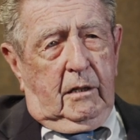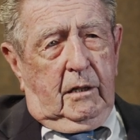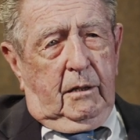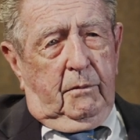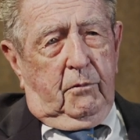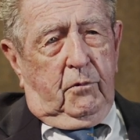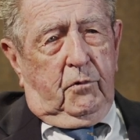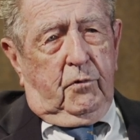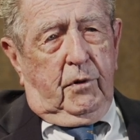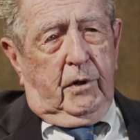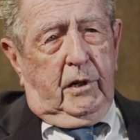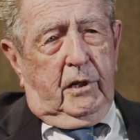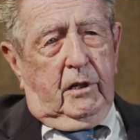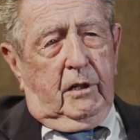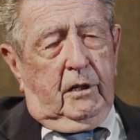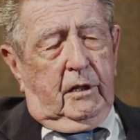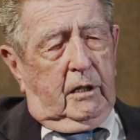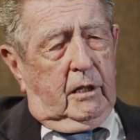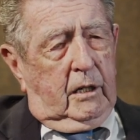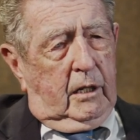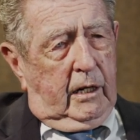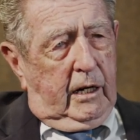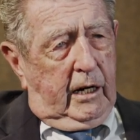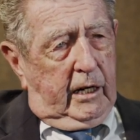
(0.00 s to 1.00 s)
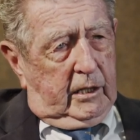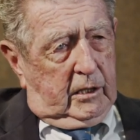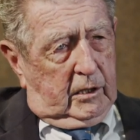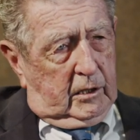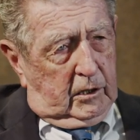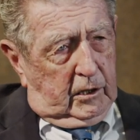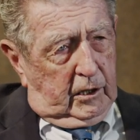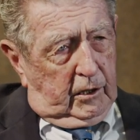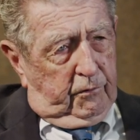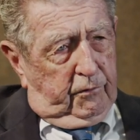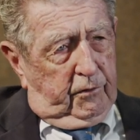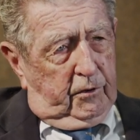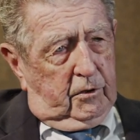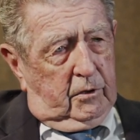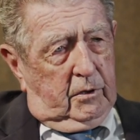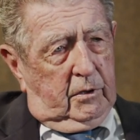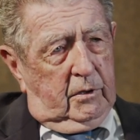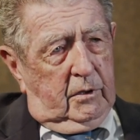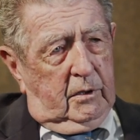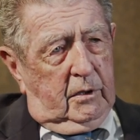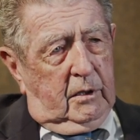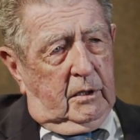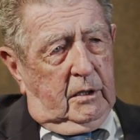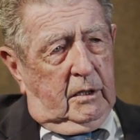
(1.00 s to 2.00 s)
I'm trying to, Clark Clifford
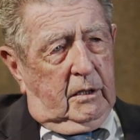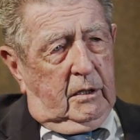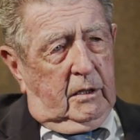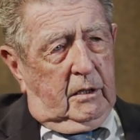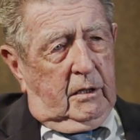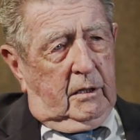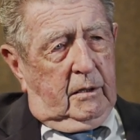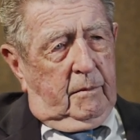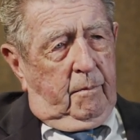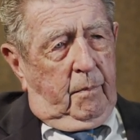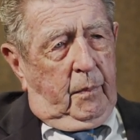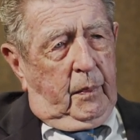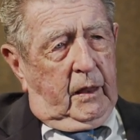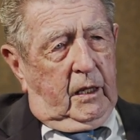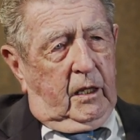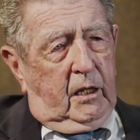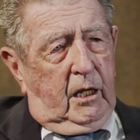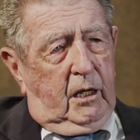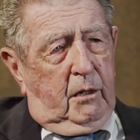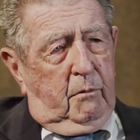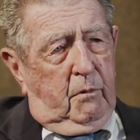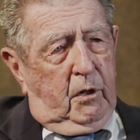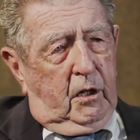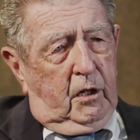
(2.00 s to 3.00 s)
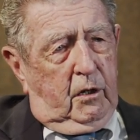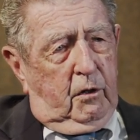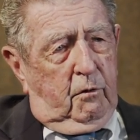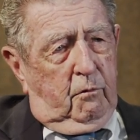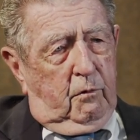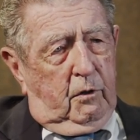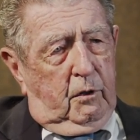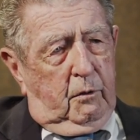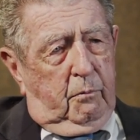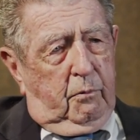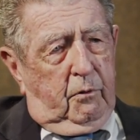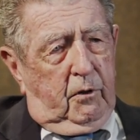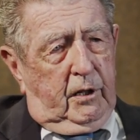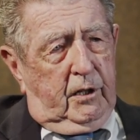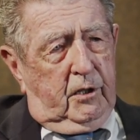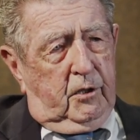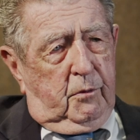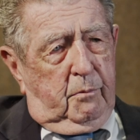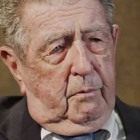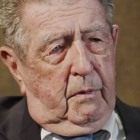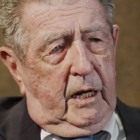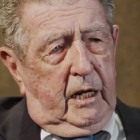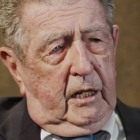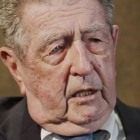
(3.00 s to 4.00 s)
came in and
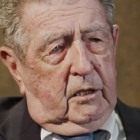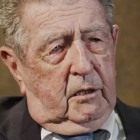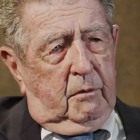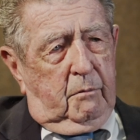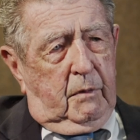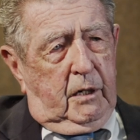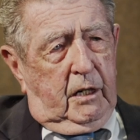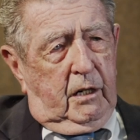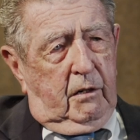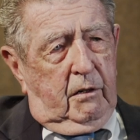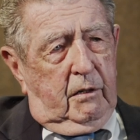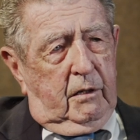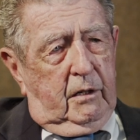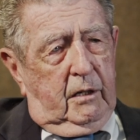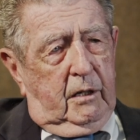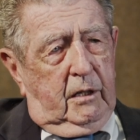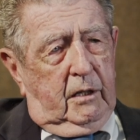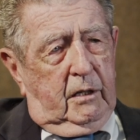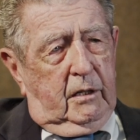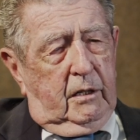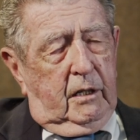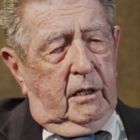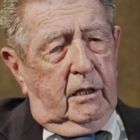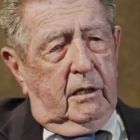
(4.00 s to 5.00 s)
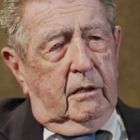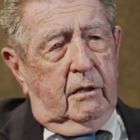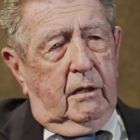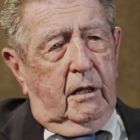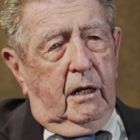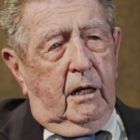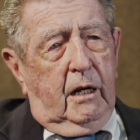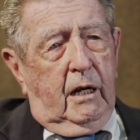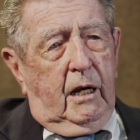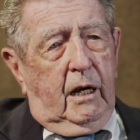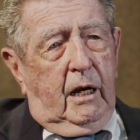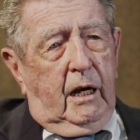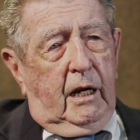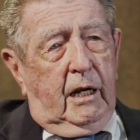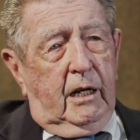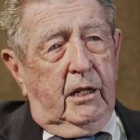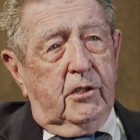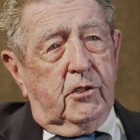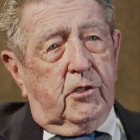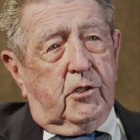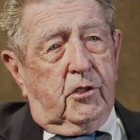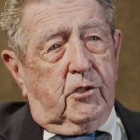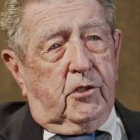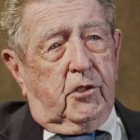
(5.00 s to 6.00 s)
replaced McNamara, and he,
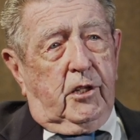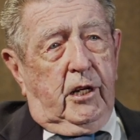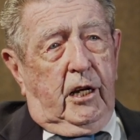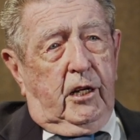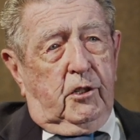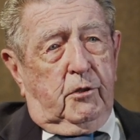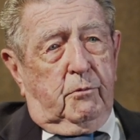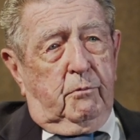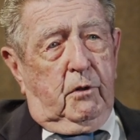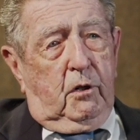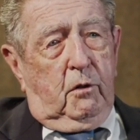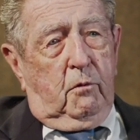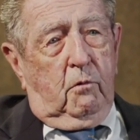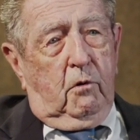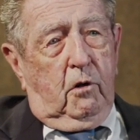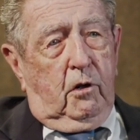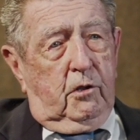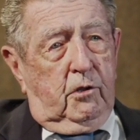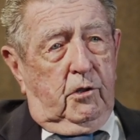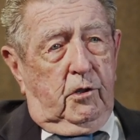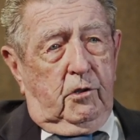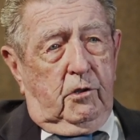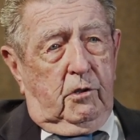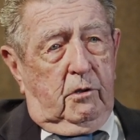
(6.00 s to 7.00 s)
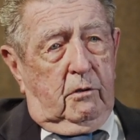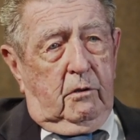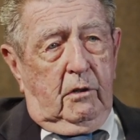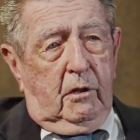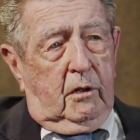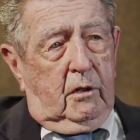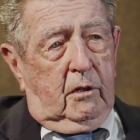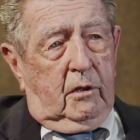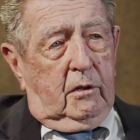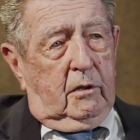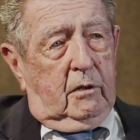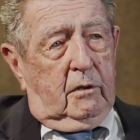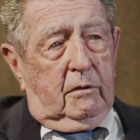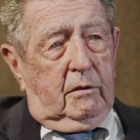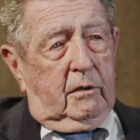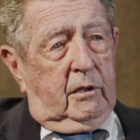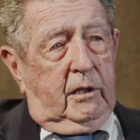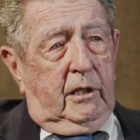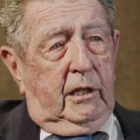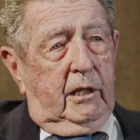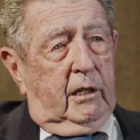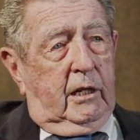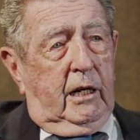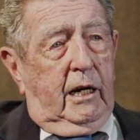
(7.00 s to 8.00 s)
his assessment was
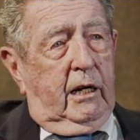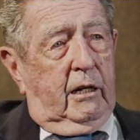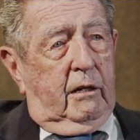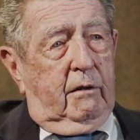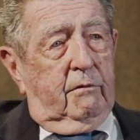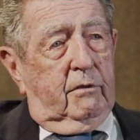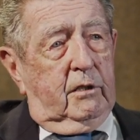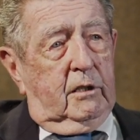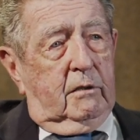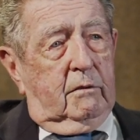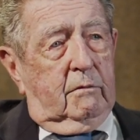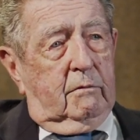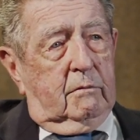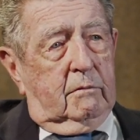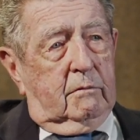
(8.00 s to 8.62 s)
get out of it.